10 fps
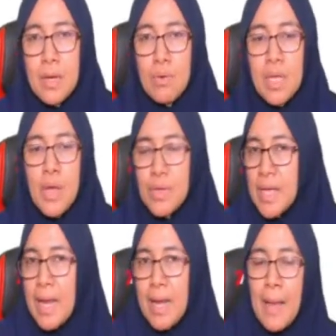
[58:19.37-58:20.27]
Okay, we
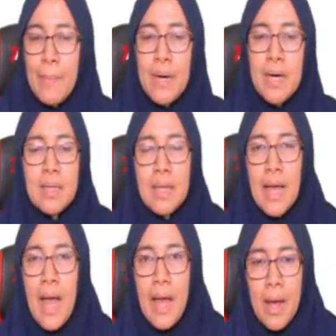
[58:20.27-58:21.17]
can label
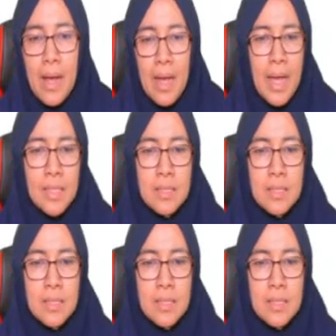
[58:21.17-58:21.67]
as